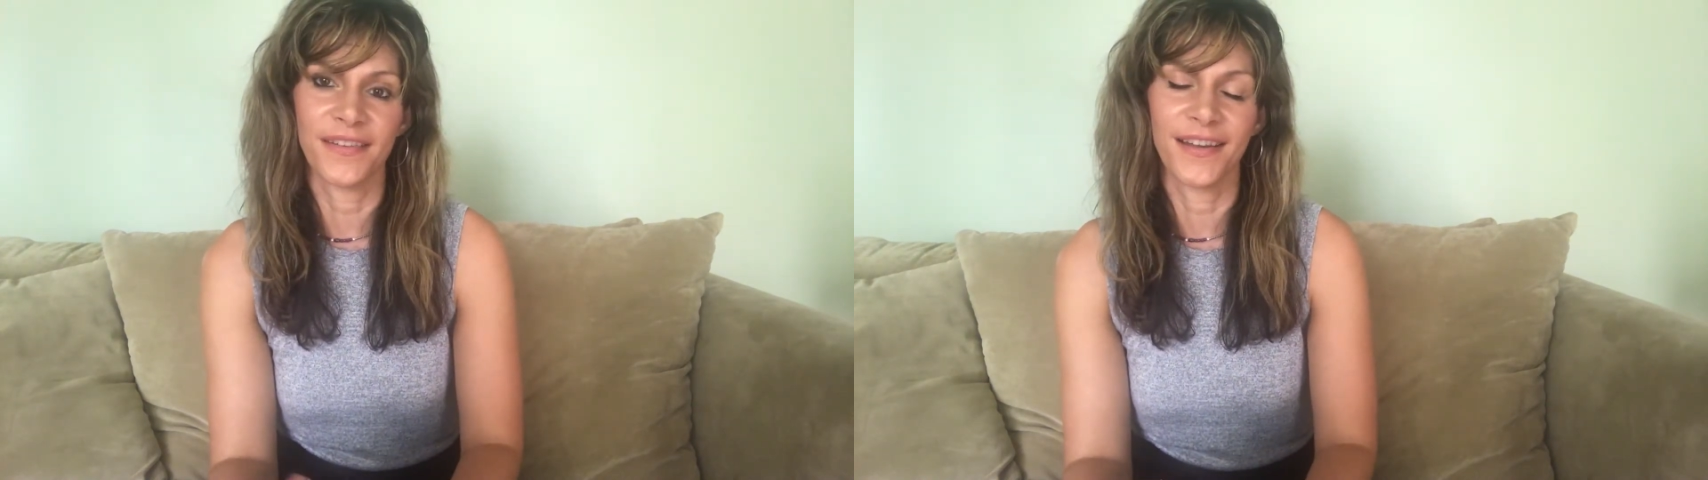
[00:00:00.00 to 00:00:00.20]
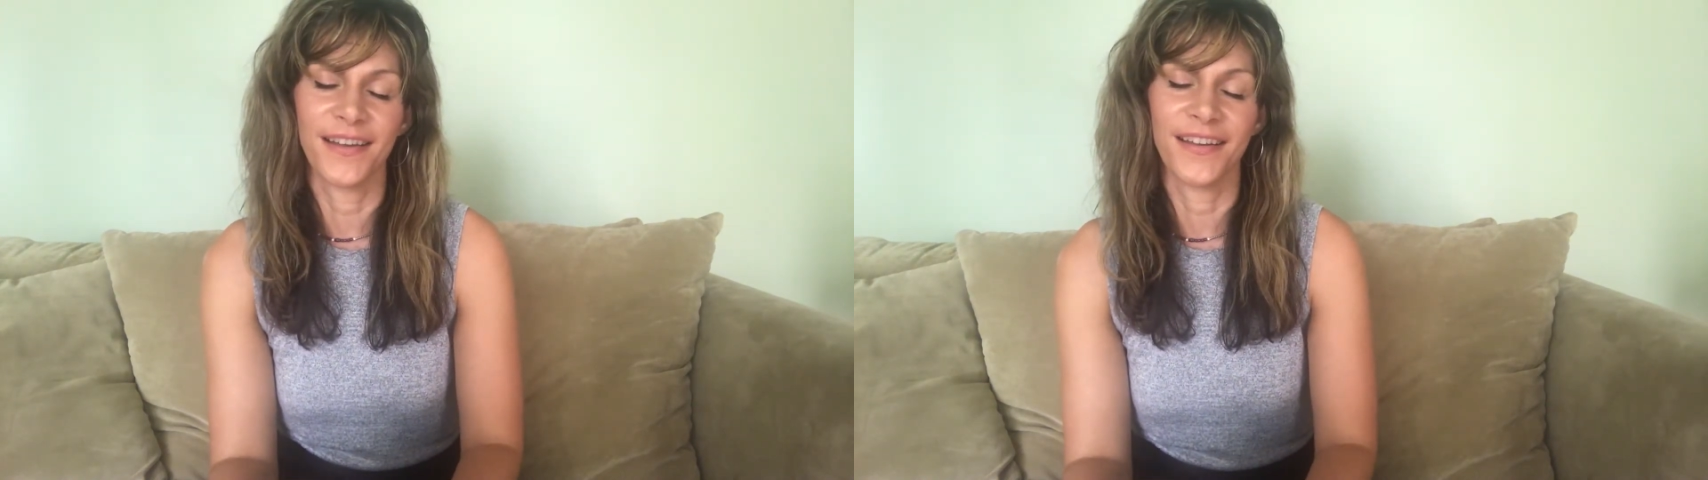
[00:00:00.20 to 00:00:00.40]

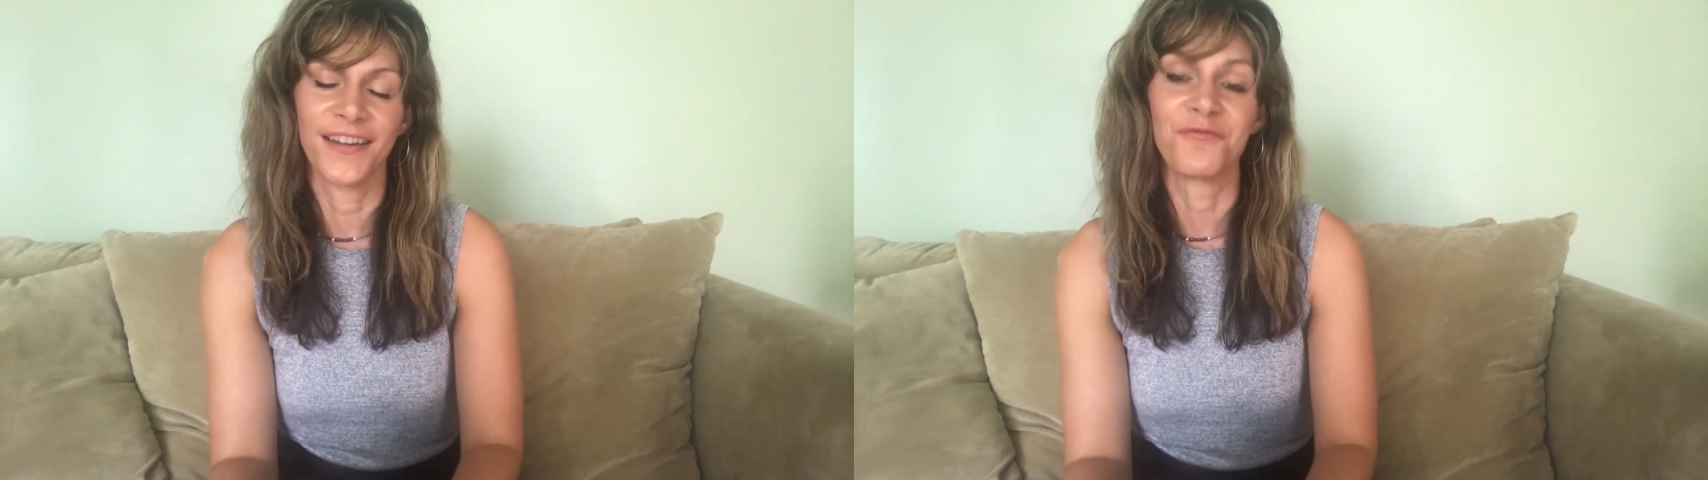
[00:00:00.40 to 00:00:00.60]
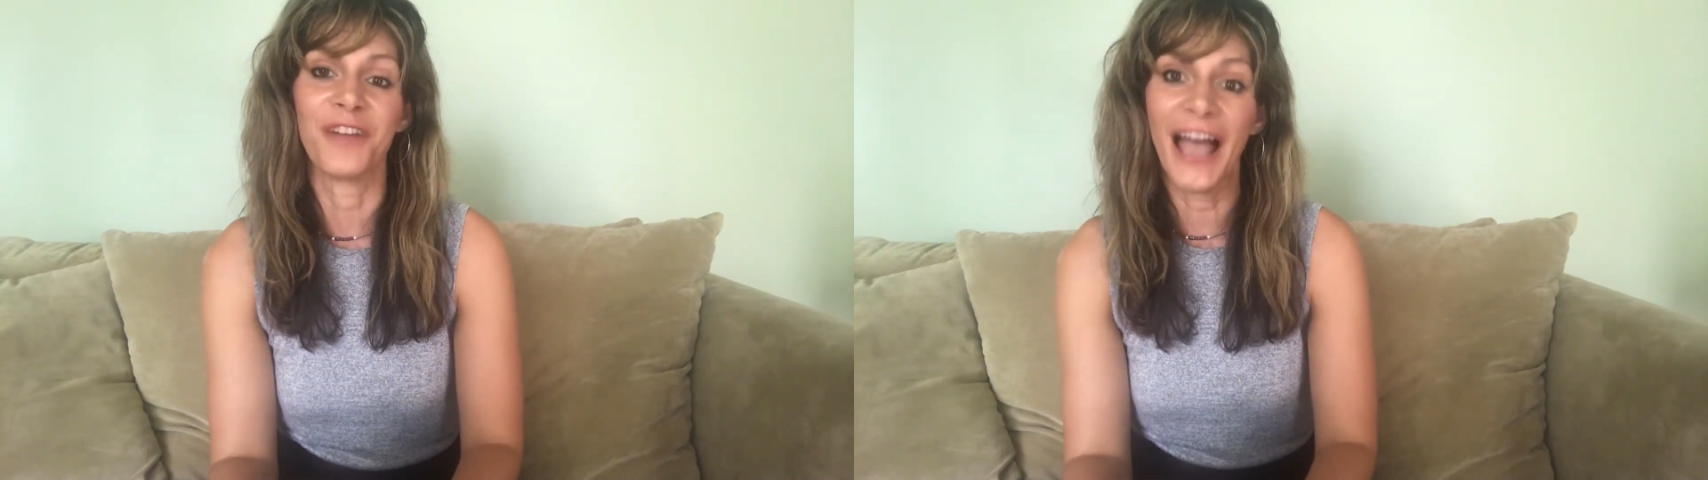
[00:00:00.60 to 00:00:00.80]

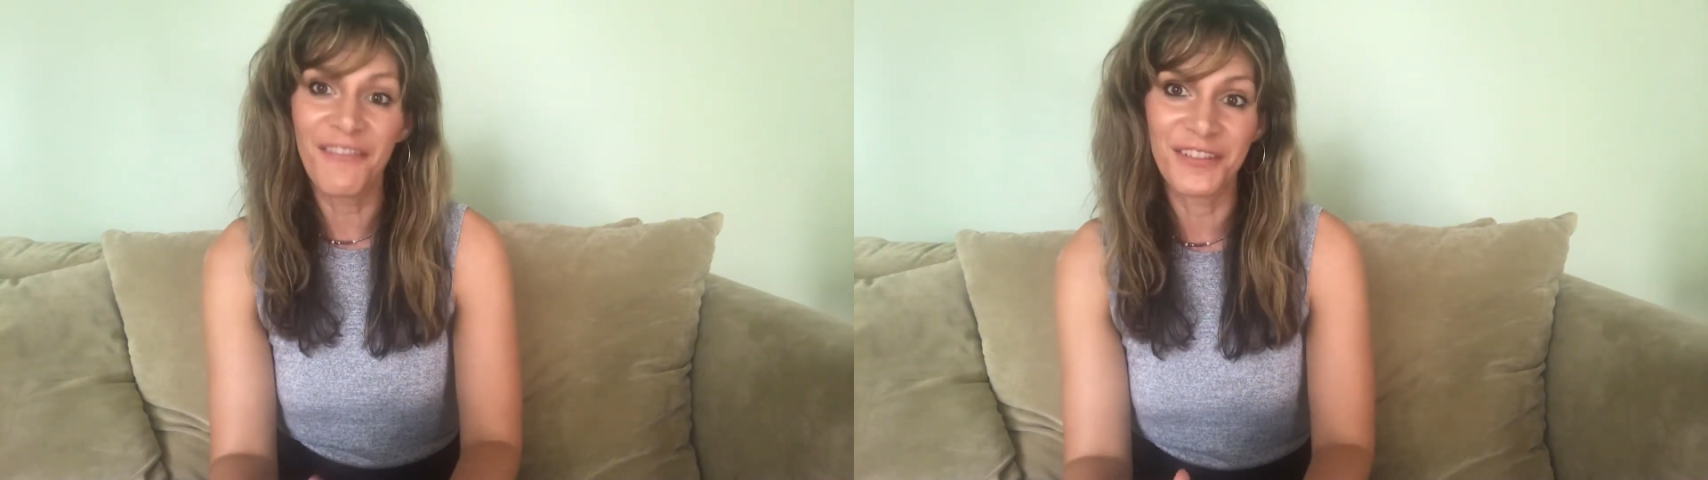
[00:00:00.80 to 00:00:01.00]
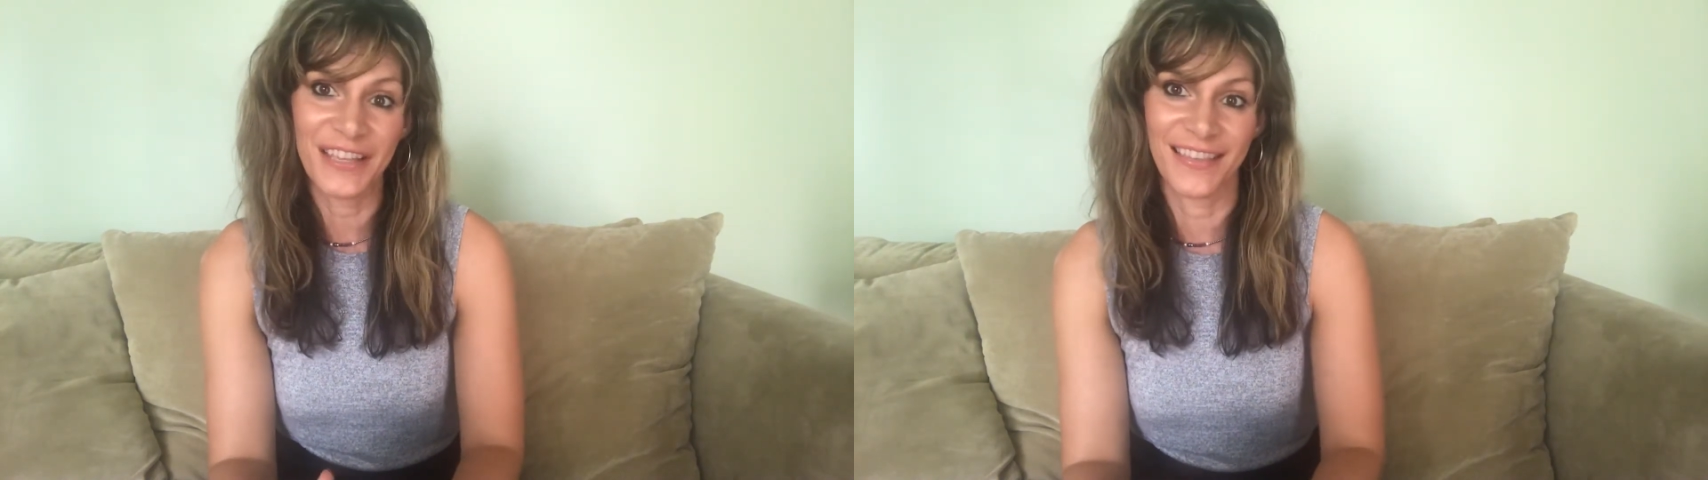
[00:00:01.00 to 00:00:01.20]

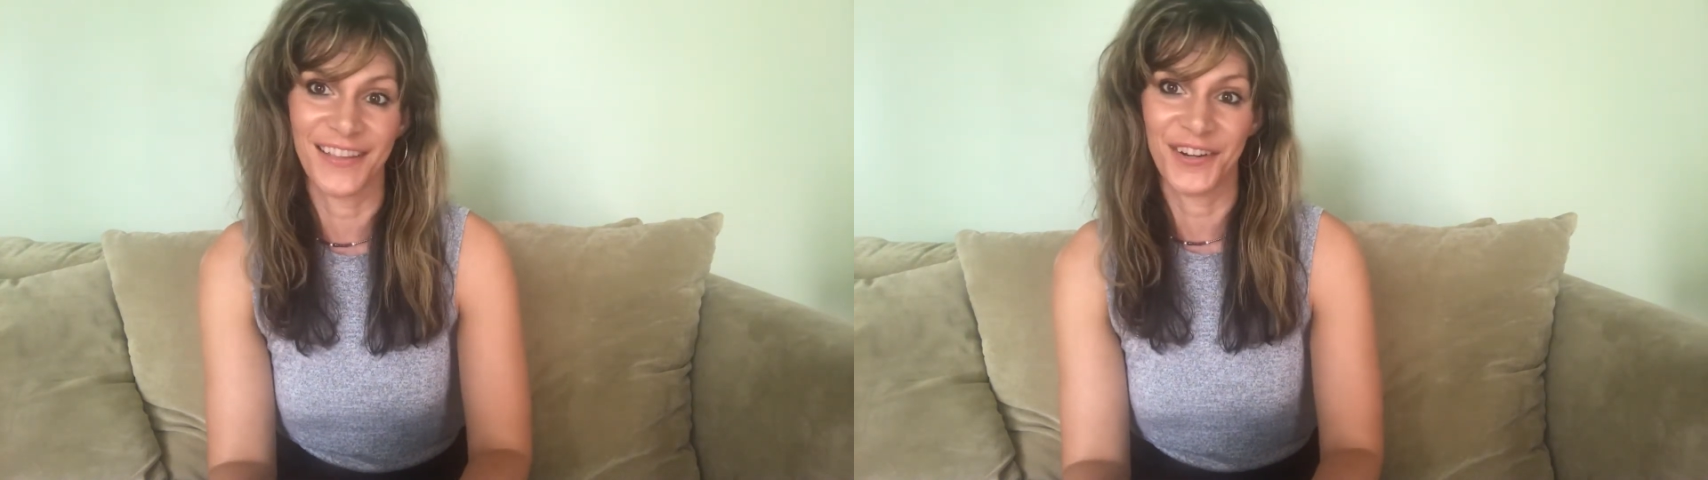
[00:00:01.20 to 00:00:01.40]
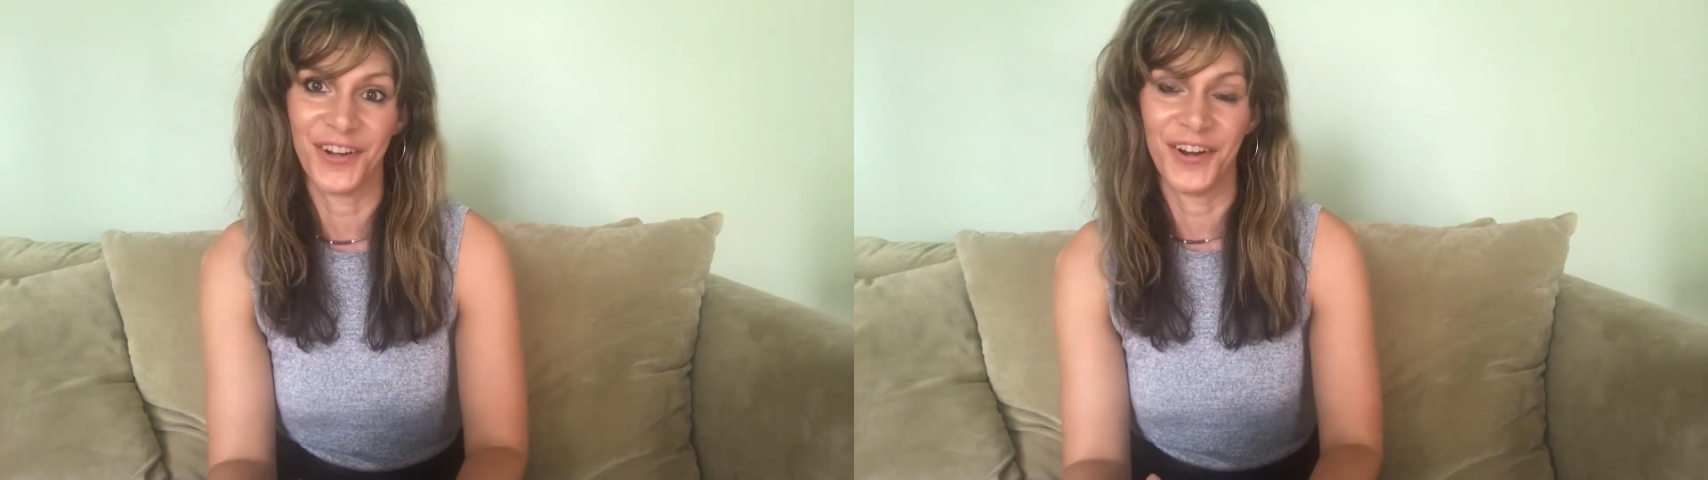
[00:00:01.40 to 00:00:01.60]
unraveling
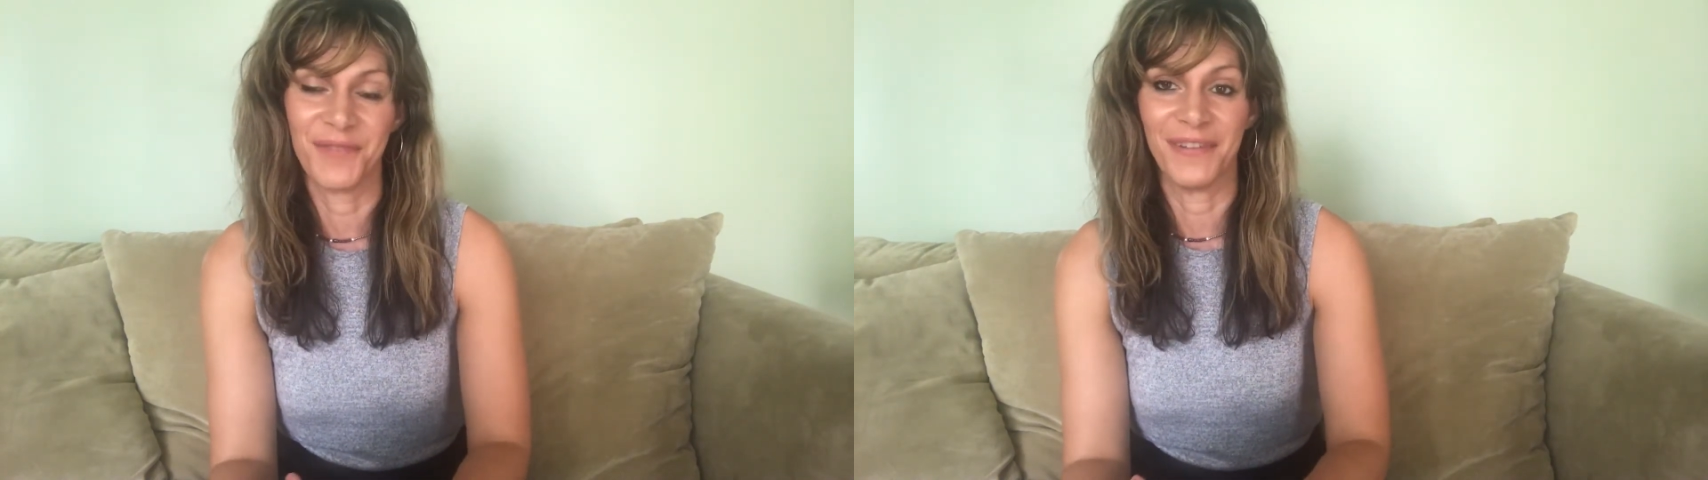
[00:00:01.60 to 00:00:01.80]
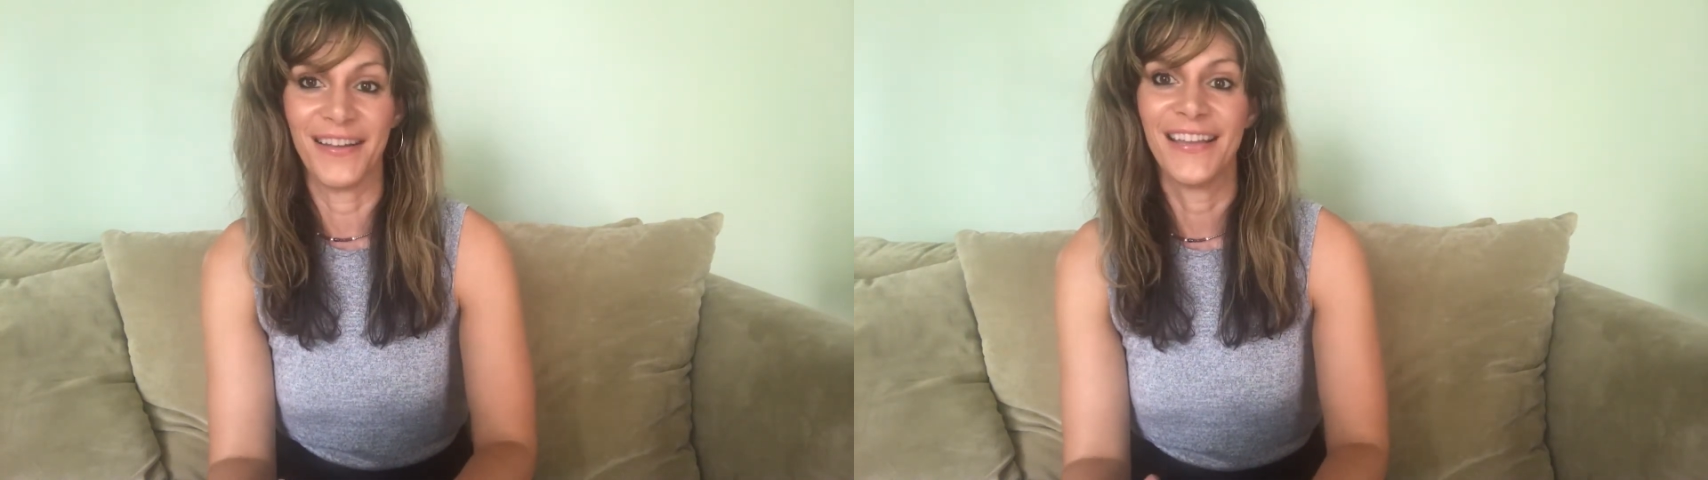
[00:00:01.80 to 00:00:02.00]
their
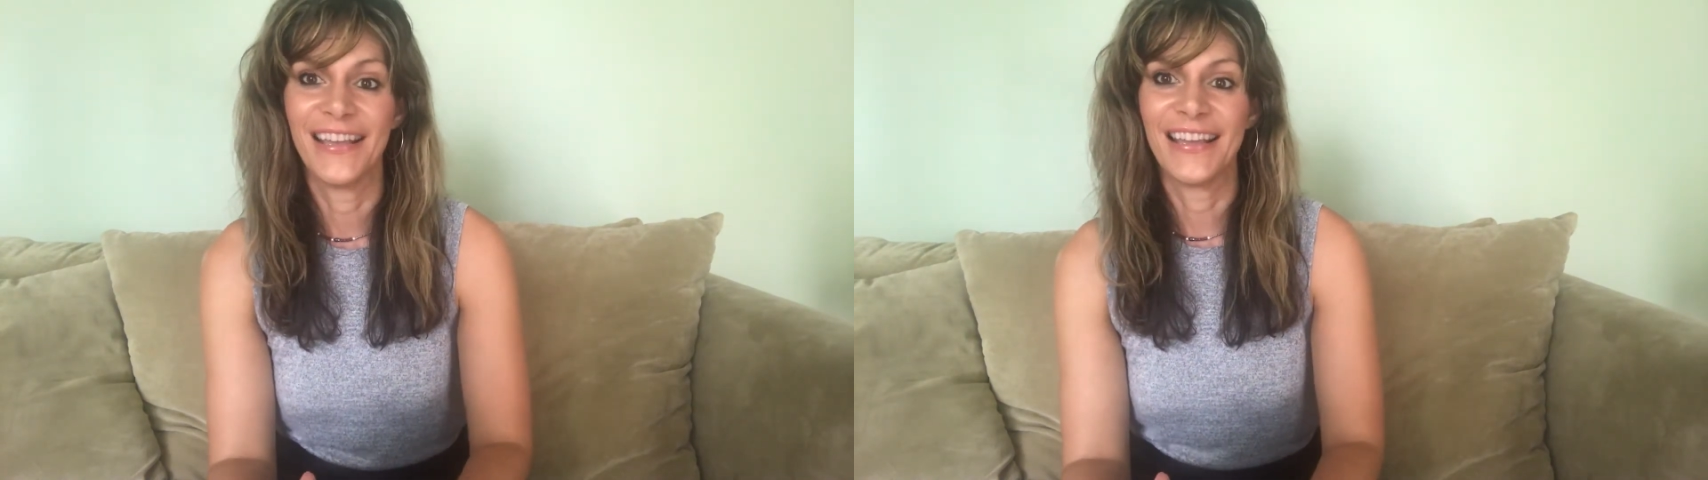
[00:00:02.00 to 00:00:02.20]
karma